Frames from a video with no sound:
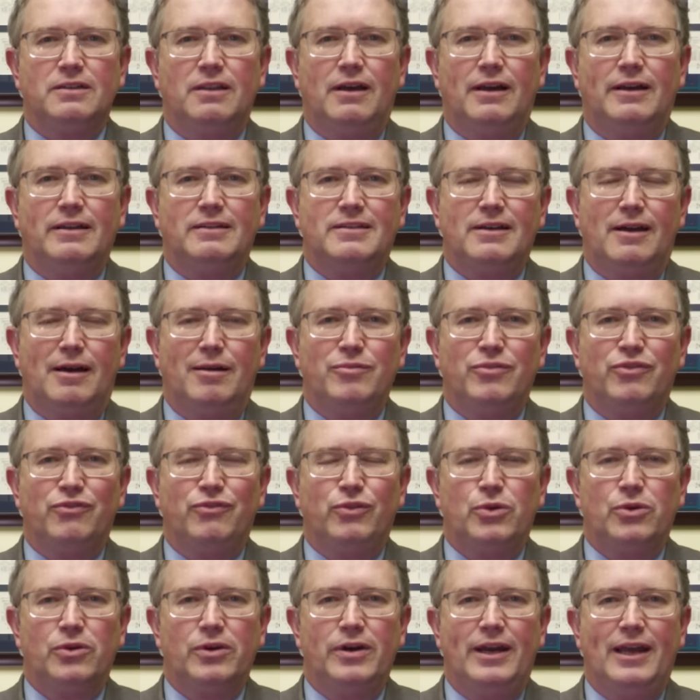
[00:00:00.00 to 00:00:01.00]
A lot of times
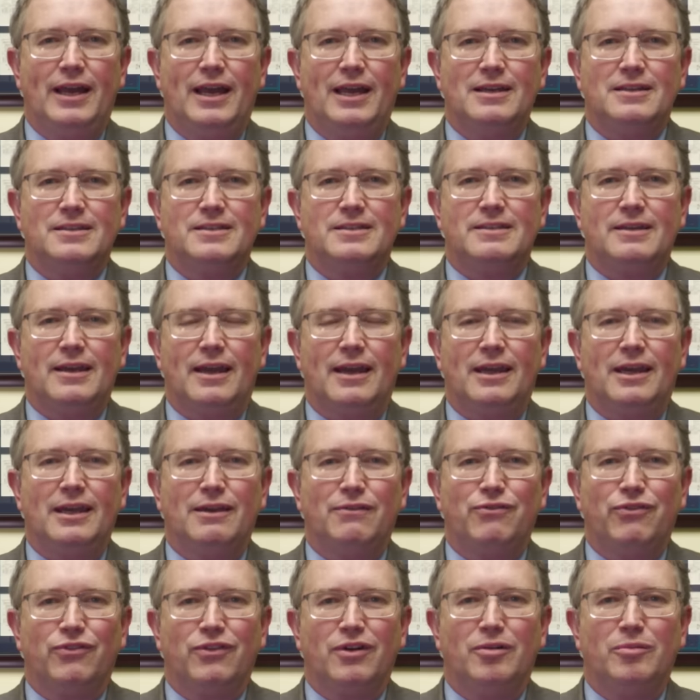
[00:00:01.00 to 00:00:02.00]
foreign aid is
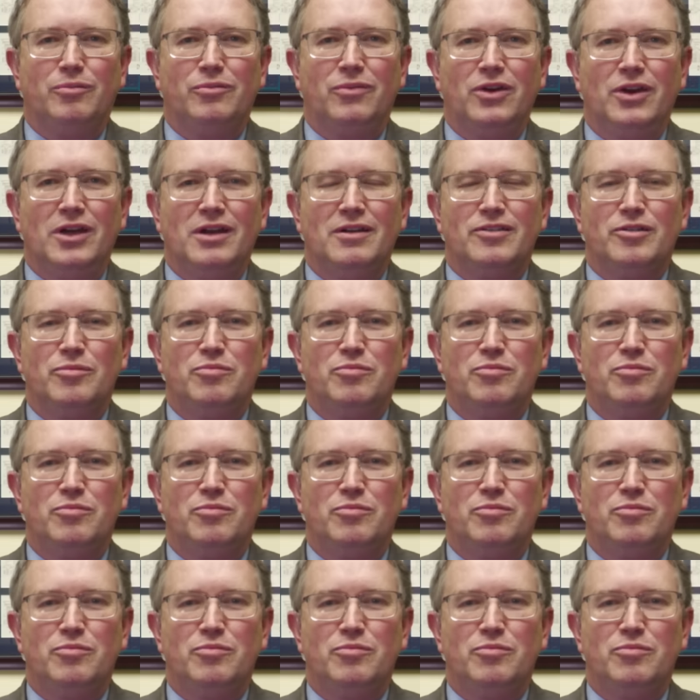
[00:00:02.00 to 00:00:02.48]
taking from